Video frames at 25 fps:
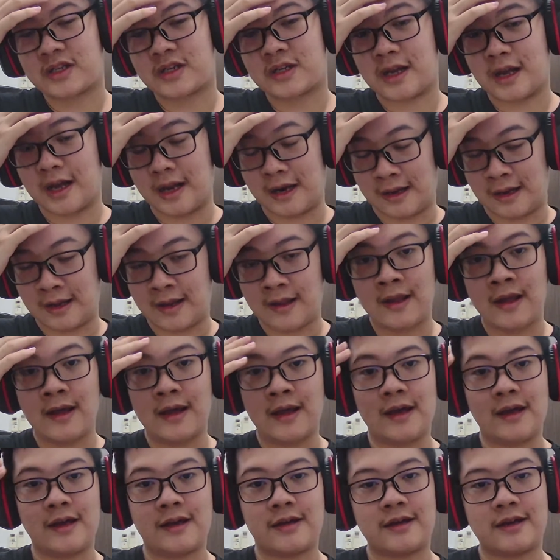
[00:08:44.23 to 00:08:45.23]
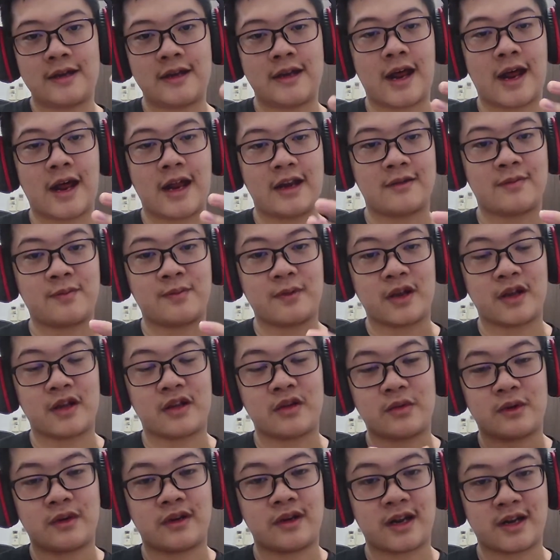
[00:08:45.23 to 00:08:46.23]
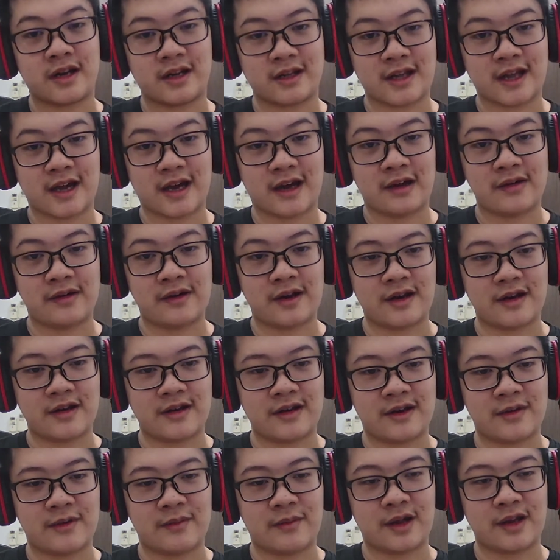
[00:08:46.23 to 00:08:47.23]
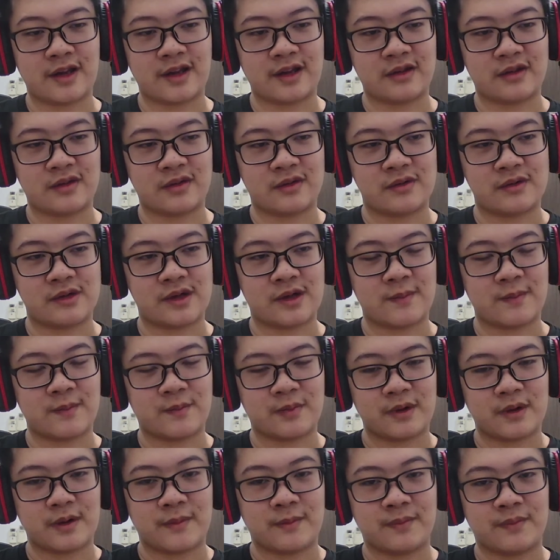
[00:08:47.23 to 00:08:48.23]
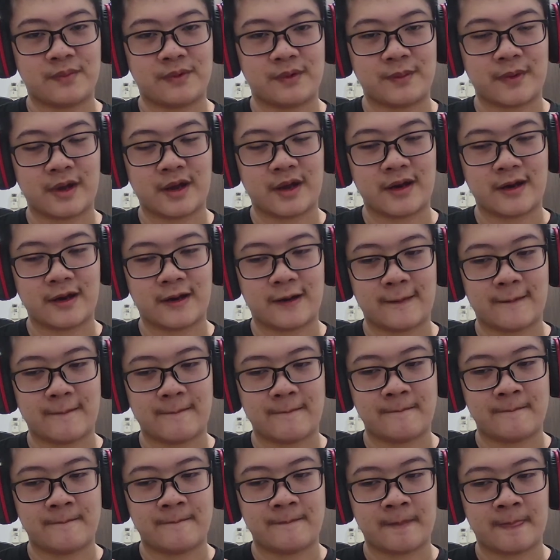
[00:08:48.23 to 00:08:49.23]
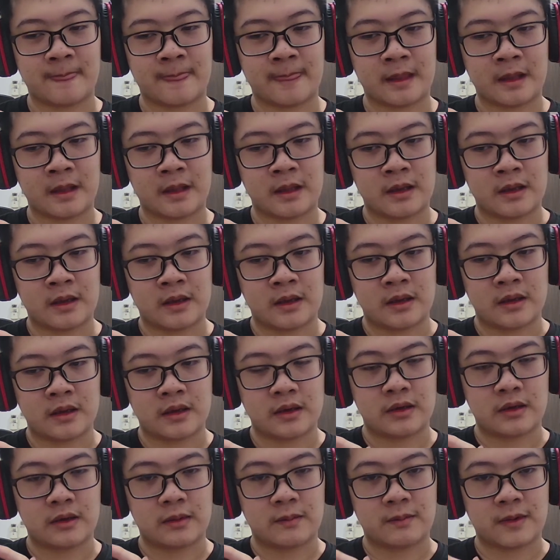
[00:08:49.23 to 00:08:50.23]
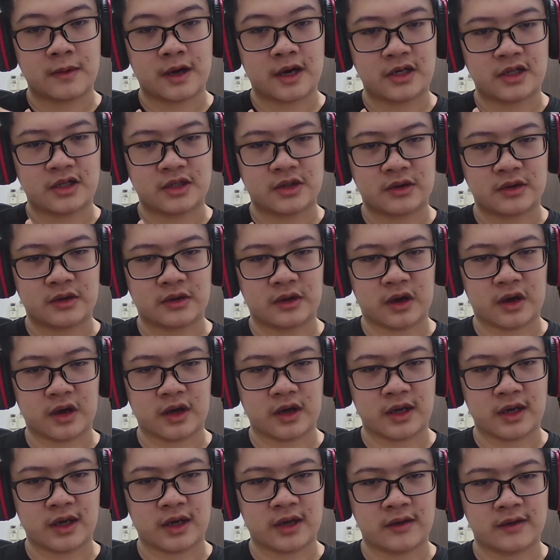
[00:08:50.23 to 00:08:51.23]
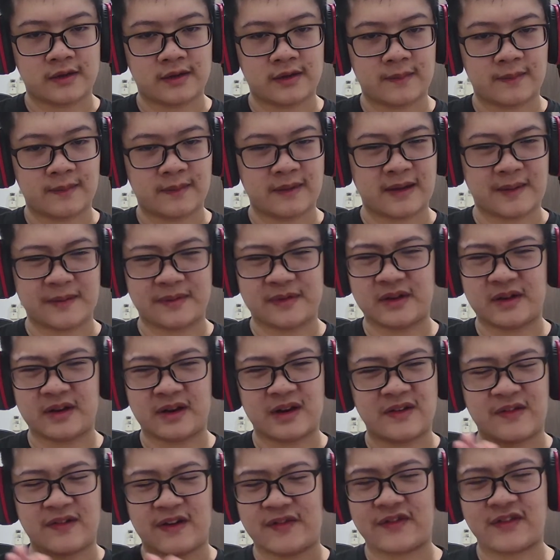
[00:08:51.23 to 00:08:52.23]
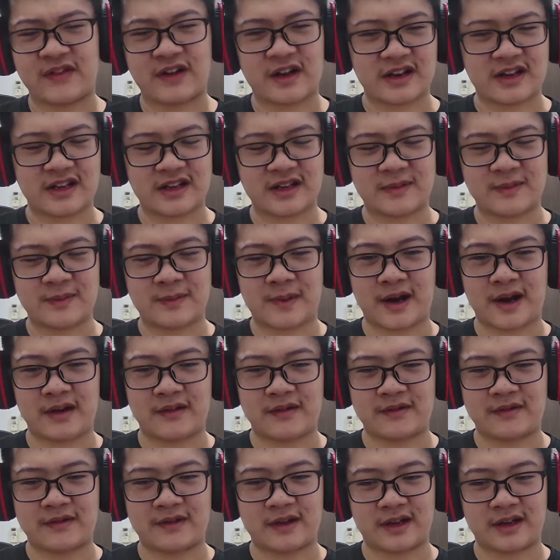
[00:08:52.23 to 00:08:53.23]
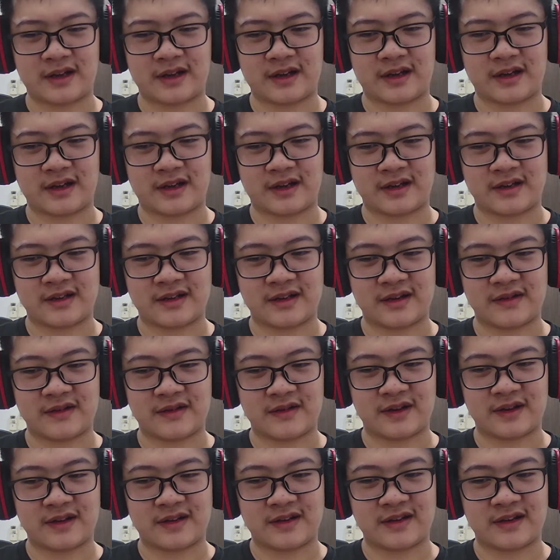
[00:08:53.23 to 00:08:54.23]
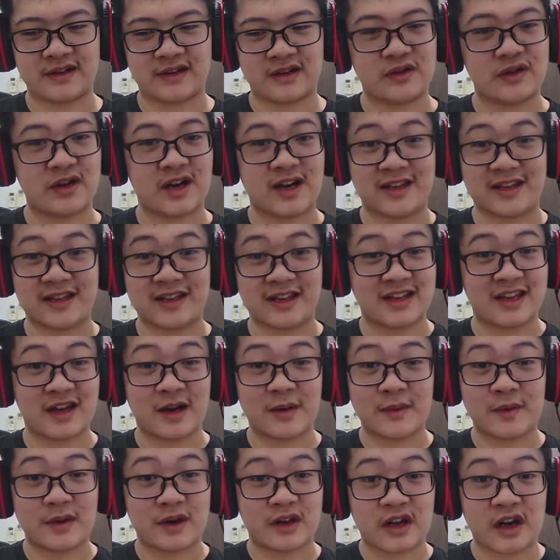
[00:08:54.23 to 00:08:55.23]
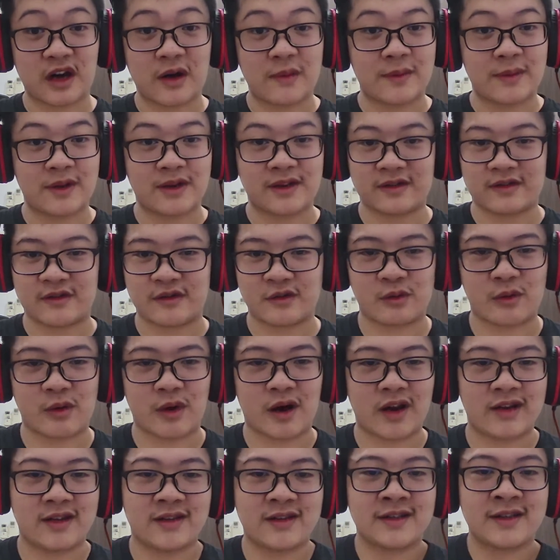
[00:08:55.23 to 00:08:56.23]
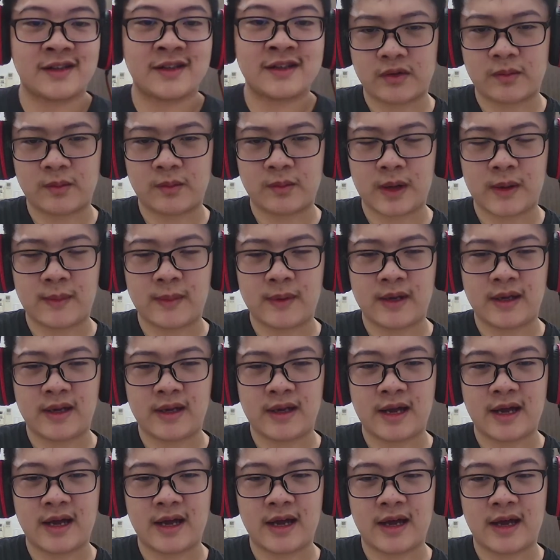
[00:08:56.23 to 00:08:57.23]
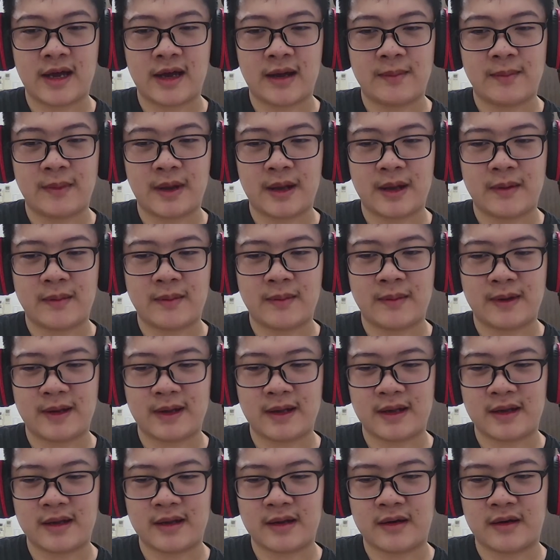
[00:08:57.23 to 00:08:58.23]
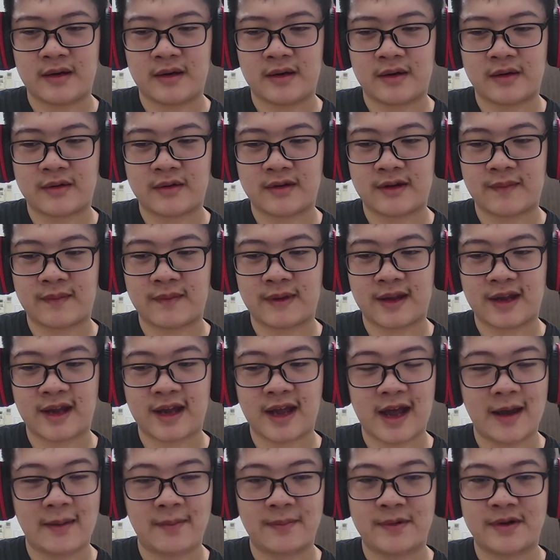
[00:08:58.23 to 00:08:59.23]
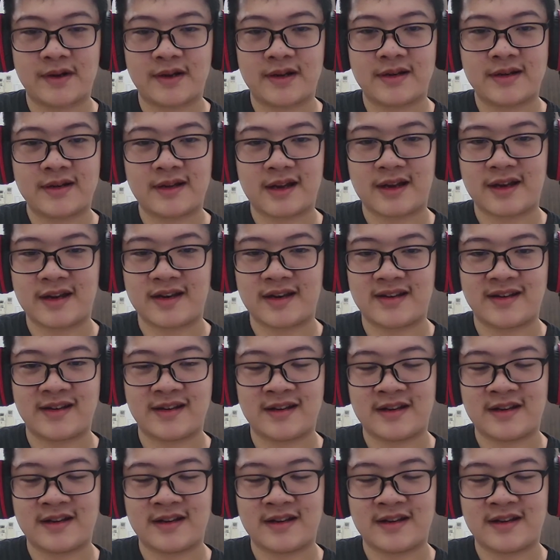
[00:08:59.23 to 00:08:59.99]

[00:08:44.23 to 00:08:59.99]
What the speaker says: that it had spread to another town, and they wanted to implement martial law there or something. I'm sorry if I forgot this part of the series. You guys can tell me in the comments if you want. Maybe something happens and